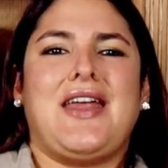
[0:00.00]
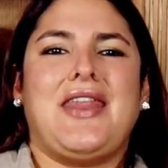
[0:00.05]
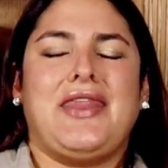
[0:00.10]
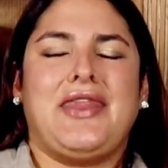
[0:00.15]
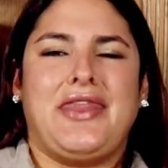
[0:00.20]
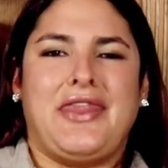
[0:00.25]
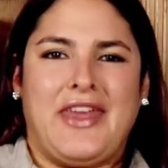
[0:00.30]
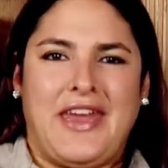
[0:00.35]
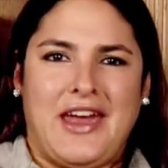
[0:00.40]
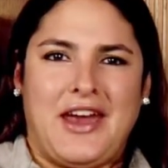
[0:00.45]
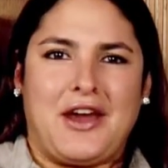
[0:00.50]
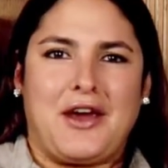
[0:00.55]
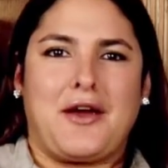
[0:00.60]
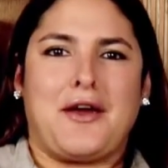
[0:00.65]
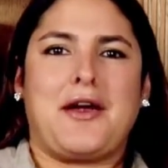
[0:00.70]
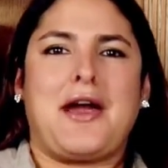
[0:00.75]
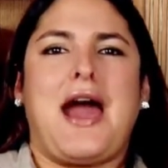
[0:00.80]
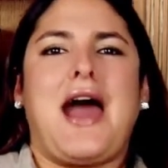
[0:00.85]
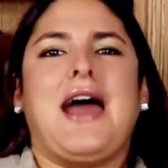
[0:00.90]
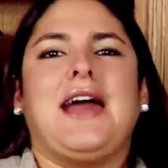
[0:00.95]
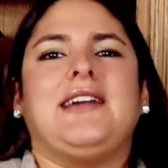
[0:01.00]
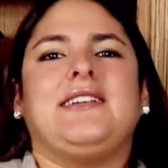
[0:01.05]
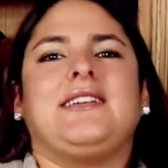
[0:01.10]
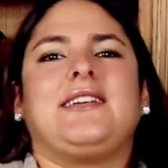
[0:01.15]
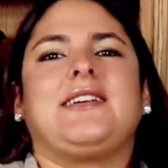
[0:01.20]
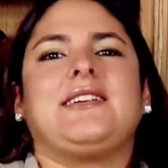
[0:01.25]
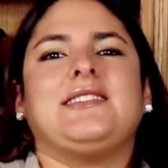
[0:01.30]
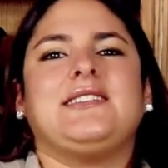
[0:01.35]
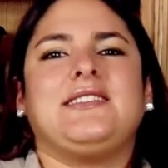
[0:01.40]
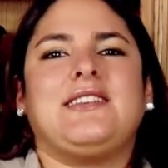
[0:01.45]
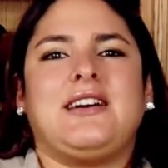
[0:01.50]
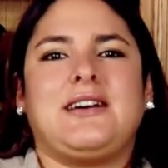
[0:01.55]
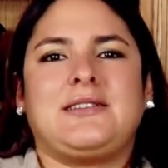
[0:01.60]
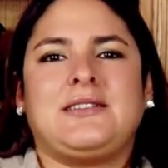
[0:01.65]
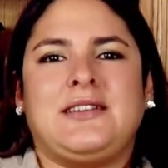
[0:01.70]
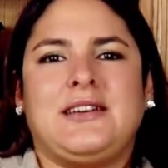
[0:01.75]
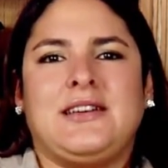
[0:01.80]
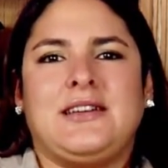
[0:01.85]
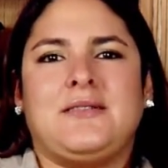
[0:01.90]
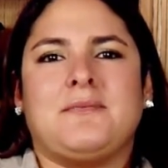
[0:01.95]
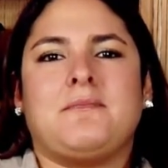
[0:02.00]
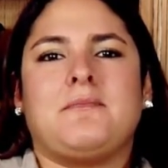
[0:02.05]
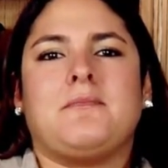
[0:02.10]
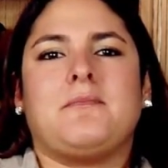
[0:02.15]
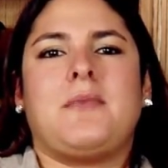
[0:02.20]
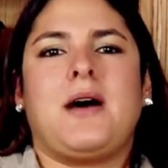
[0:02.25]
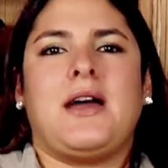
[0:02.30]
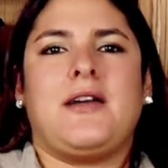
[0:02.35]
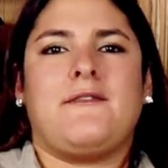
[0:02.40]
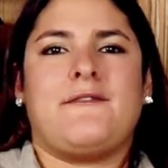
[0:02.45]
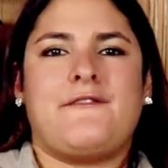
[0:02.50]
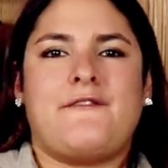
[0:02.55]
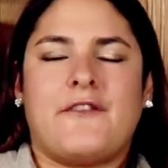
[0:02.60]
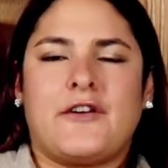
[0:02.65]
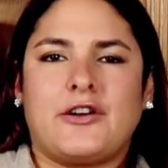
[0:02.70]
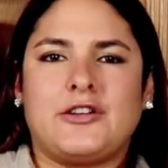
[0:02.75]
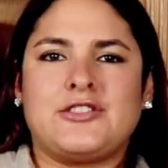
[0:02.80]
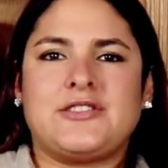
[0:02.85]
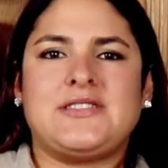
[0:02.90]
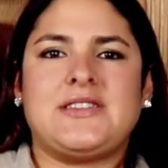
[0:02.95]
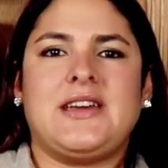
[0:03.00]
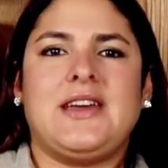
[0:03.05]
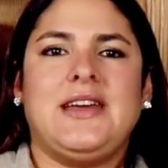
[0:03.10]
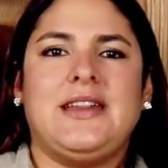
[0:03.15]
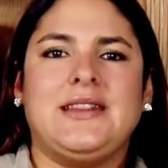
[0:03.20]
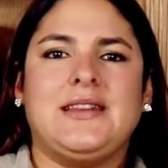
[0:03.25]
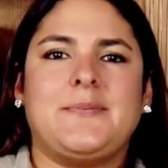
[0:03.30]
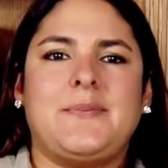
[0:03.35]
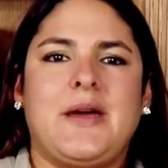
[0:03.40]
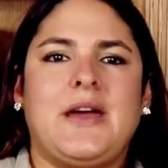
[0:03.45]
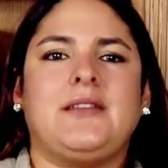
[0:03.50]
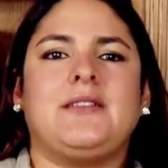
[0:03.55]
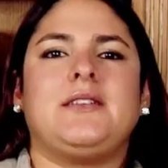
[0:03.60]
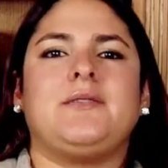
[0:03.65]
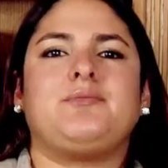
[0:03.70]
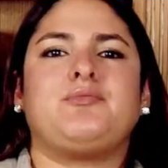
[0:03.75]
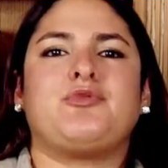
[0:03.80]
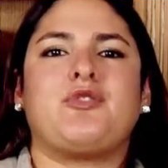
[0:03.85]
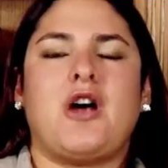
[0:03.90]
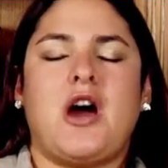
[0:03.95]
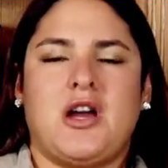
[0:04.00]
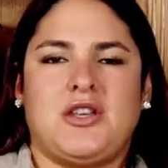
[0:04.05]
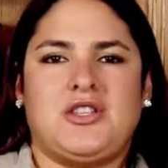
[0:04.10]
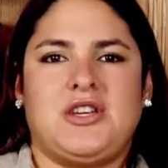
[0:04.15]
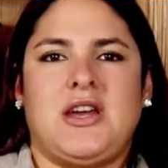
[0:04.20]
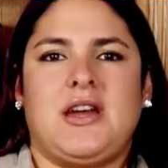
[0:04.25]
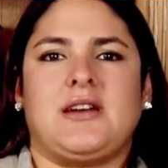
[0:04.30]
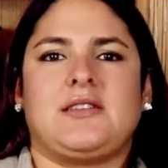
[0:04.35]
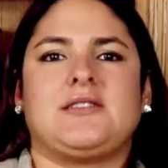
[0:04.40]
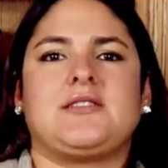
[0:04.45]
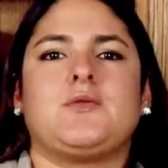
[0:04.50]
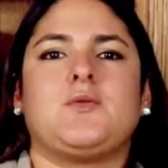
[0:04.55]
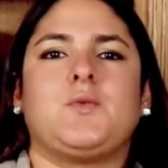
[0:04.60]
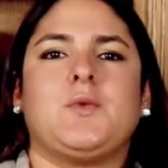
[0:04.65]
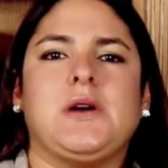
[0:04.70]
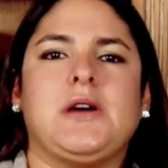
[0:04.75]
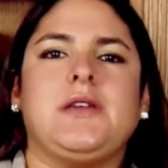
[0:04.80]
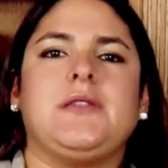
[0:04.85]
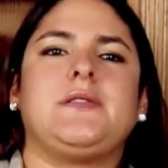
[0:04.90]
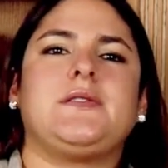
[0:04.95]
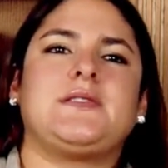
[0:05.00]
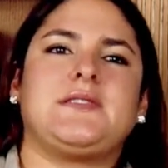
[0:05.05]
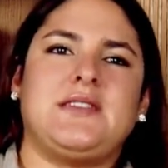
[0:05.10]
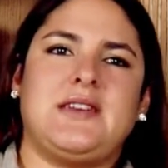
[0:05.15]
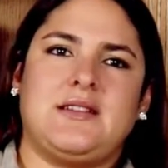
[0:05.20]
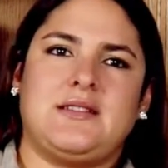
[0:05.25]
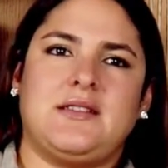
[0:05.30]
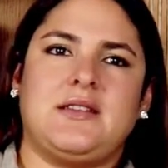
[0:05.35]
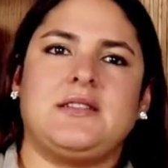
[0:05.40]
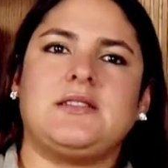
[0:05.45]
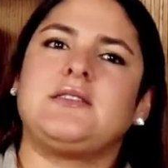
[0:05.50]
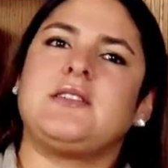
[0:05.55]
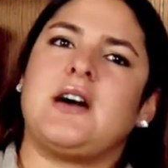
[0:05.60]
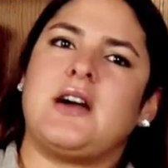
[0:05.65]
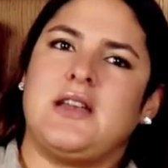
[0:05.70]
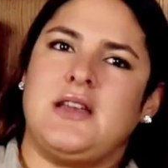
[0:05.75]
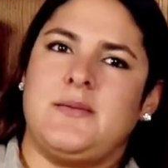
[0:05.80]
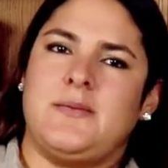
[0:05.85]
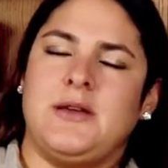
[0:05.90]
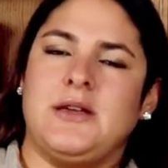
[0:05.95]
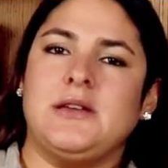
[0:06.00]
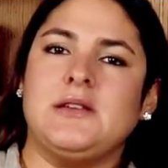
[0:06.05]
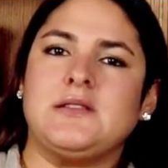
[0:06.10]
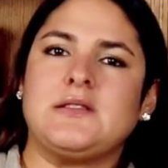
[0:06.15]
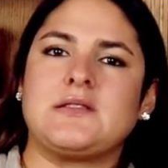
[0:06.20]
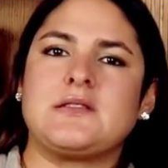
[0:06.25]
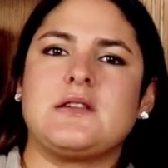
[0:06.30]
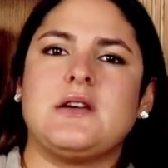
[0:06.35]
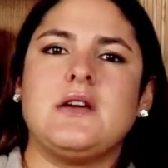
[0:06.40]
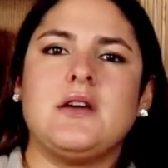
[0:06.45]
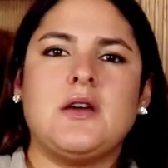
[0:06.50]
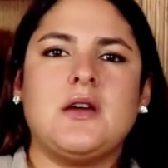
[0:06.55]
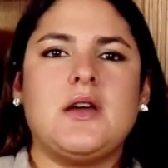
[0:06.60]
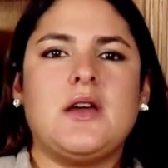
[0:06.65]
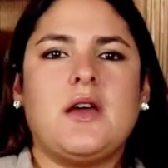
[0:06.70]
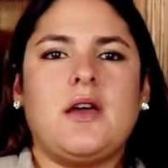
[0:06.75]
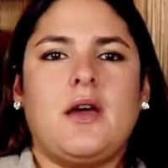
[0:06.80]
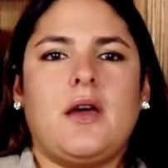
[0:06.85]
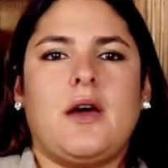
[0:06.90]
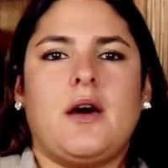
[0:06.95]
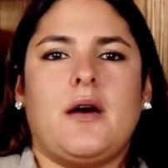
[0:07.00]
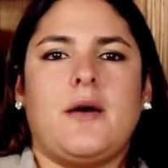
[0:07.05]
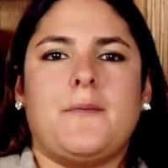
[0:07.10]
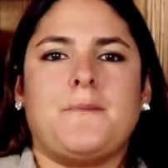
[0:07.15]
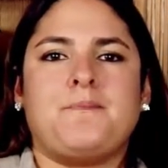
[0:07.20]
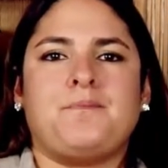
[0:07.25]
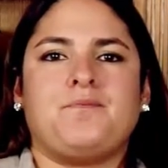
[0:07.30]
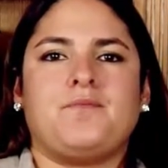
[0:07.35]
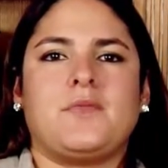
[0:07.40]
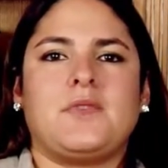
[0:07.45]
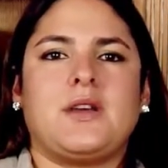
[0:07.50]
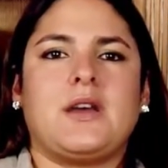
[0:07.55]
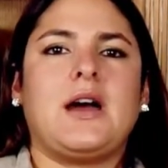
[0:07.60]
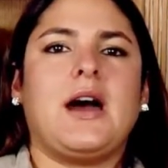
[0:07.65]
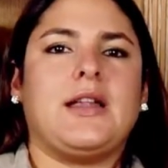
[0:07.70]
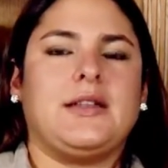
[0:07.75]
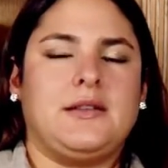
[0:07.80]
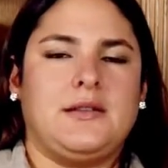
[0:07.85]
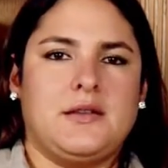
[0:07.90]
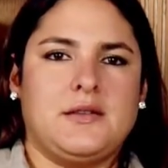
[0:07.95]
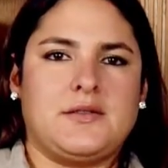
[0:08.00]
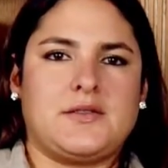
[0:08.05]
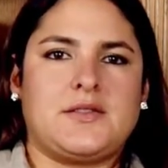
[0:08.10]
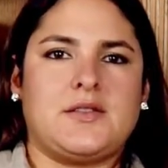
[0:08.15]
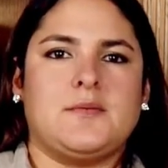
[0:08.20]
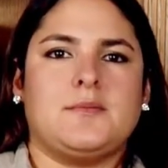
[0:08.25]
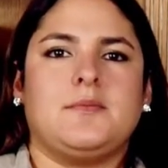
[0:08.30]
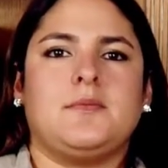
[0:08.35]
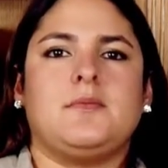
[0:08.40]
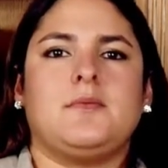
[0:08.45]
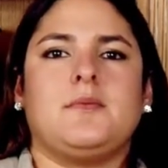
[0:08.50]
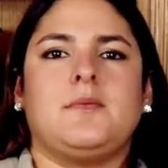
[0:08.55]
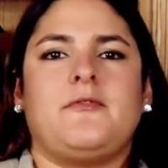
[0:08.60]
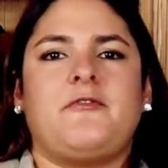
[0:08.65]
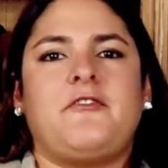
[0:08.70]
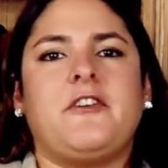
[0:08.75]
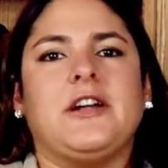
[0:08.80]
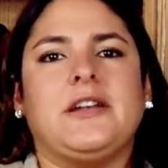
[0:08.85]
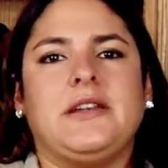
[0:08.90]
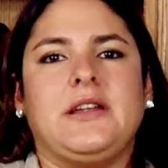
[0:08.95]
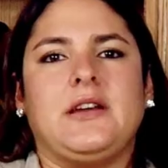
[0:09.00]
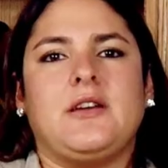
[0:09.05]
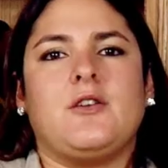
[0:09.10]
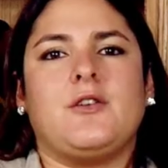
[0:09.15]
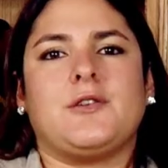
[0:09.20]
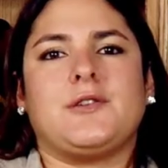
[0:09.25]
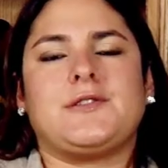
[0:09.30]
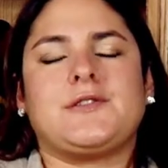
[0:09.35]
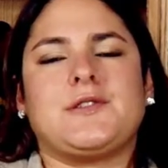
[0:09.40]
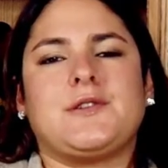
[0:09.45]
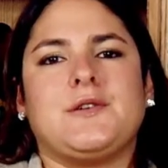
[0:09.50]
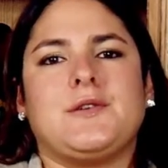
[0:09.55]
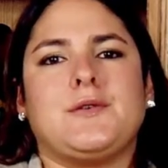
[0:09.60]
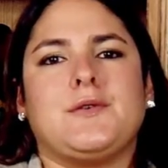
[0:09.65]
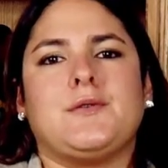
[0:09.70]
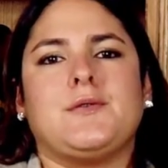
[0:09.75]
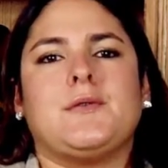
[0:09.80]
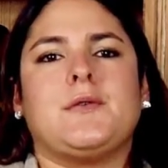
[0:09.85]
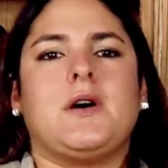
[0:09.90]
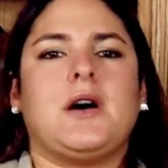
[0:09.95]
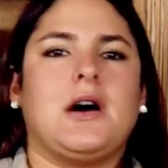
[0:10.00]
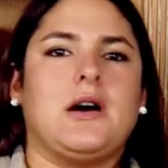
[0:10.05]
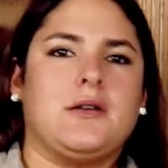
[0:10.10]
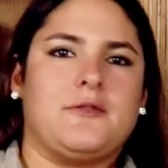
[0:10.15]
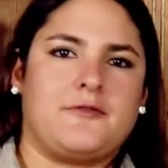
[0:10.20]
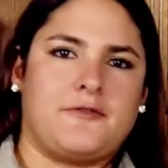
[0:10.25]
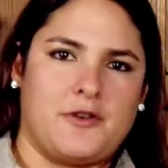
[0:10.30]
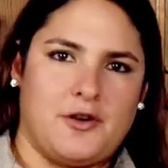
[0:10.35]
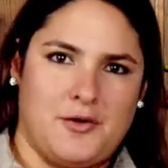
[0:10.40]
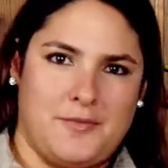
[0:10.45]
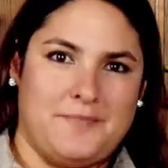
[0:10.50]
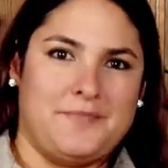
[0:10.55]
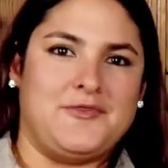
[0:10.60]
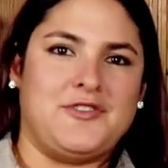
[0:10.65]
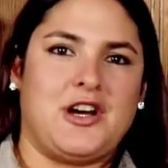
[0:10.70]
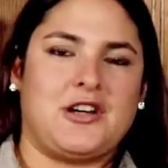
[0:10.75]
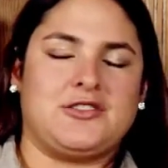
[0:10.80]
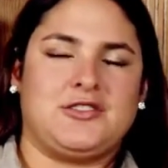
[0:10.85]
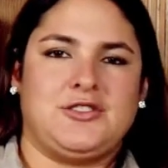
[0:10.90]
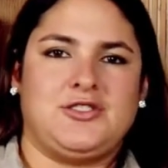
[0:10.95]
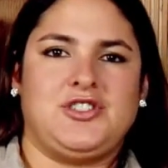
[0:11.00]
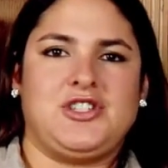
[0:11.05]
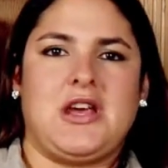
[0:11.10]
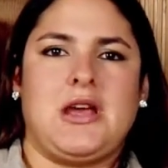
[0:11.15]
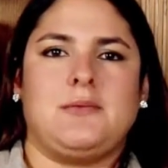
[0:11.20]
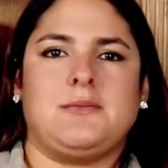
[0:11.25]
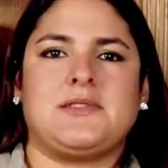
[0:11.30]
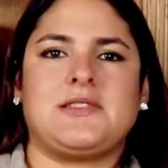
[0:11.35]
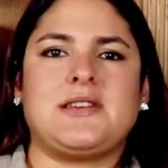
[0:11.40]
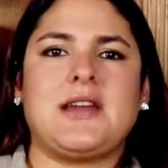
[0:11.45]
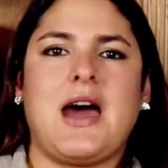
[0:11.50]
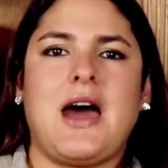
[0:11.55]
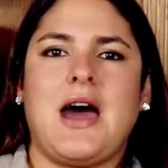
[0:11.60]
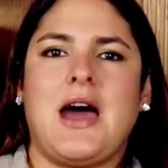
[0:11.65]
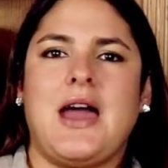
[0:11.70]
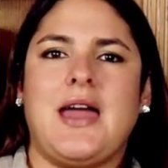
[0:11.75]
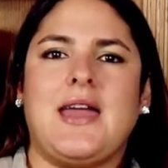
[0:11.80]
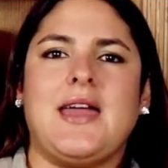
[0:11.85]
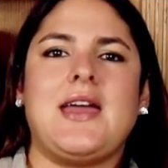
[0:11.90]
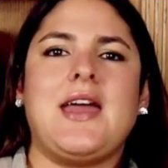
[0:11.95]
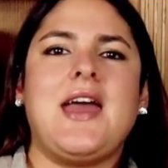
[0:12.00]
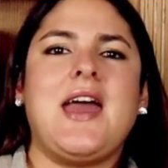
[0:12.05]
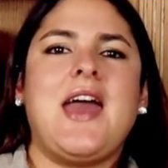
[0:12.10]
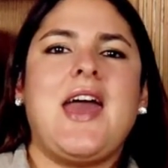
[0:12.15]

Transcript: there I conducted my first independent project with stingless honeybees. Got some funding also from Dr. James Nye,